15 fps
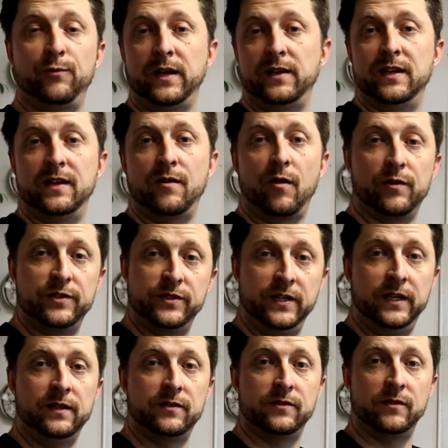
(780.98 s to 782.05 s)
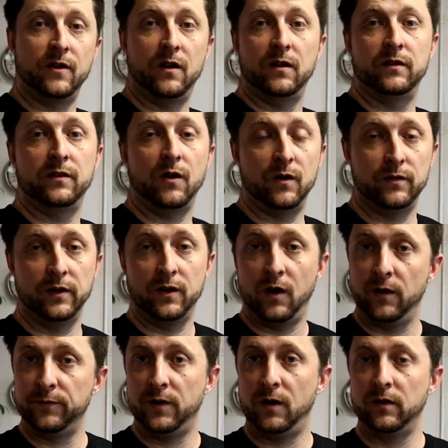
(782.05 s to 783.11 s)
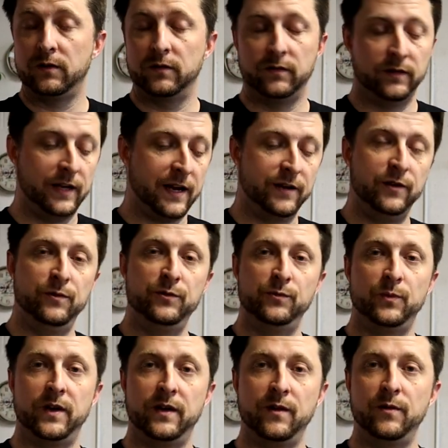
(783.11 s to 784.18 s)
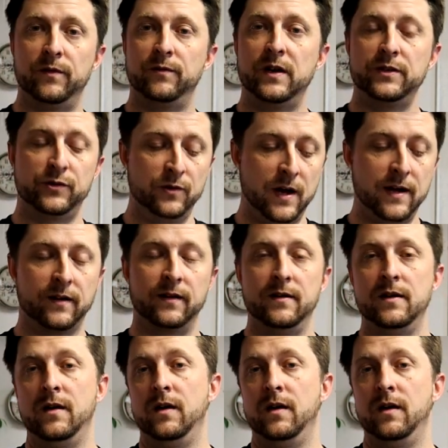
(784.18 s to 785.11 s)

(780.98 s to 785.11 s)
redid our seats on the golf cart that I use when I go to the racetrack.